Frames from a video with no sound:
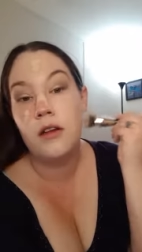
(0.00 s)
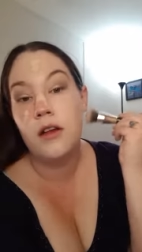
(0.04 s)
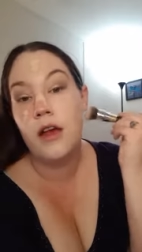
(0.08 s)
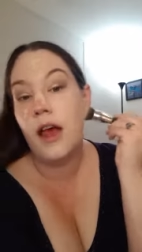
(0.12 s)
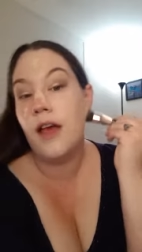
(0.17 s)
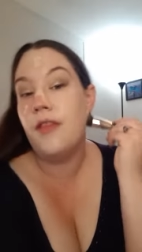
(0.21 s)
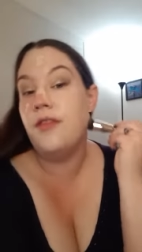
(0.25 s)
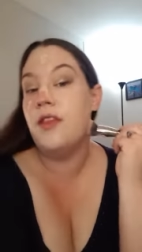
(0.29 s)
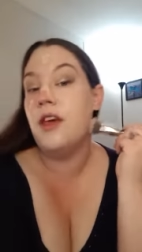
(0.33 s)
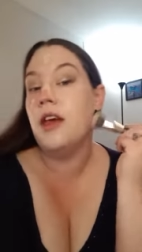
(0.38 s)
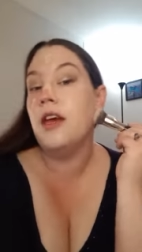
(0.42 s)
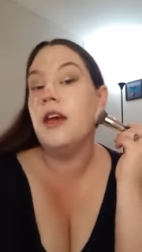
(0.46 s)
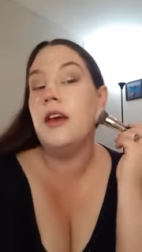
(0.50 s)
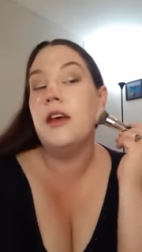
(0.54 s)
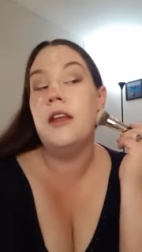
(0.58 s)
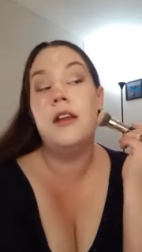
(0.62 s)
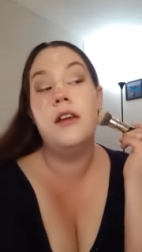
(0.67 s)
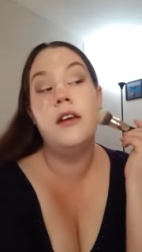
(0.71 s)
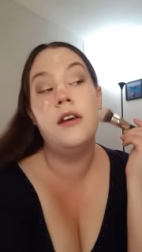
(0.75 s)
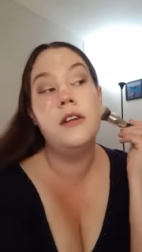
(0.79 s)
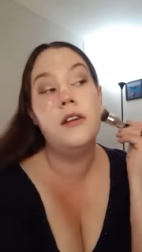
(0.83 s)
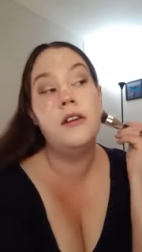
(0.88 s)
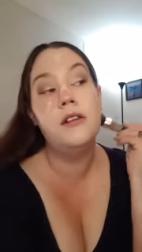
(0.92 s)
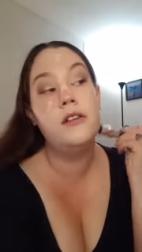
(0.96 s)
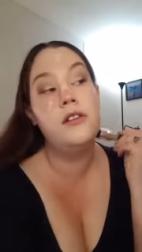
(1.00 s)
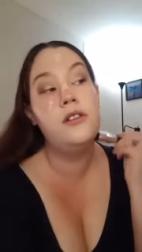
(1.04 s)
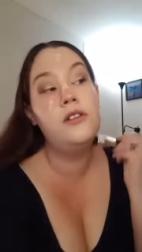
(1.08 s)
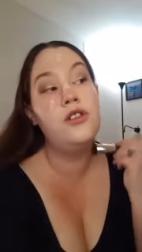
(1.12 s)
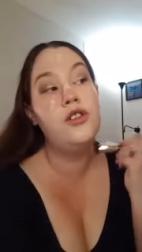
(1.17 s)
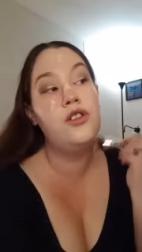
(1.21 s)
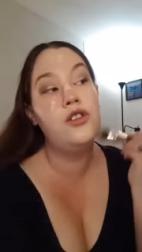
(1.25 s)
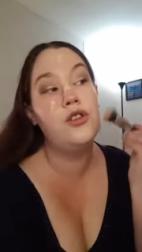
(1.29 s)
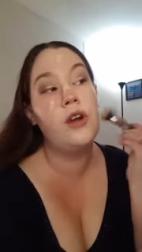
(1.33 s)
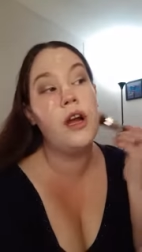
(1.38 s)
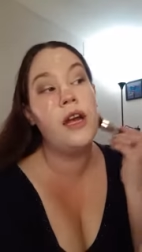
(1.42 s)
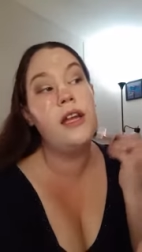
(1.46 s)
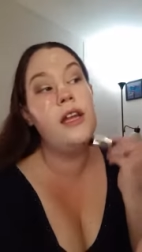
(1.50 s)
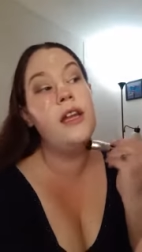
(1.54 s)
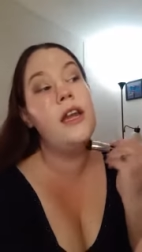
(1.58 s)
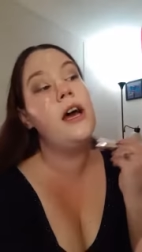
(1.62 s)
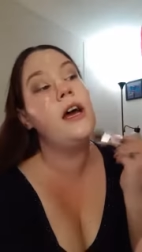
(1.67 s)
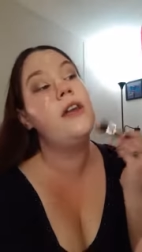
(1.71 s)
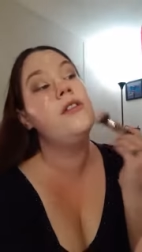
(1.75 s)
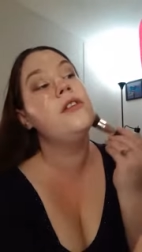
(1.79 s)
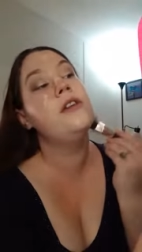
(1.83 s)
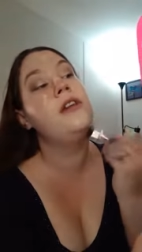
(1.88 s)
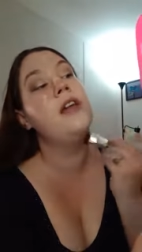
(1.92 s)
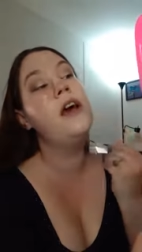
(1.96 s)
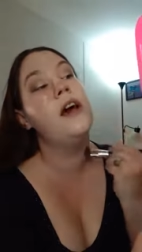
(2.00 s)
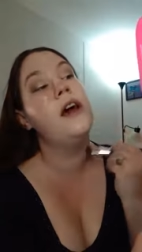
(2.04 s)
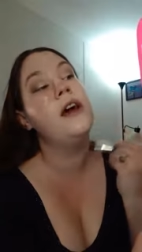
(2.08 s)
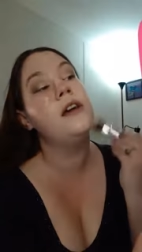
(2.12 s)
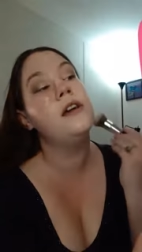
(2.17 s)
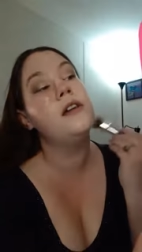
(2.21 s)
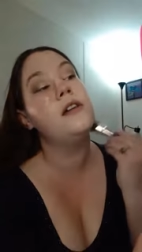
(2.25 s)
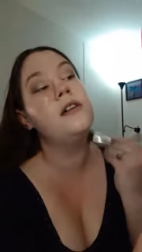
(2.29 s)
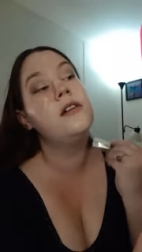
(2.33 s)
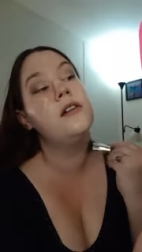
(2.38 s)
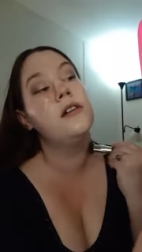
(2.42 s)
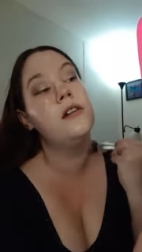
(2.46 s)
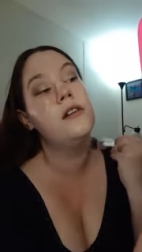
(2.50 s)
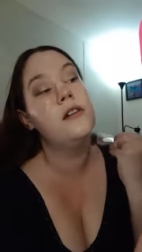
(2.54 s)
and then straight down the neck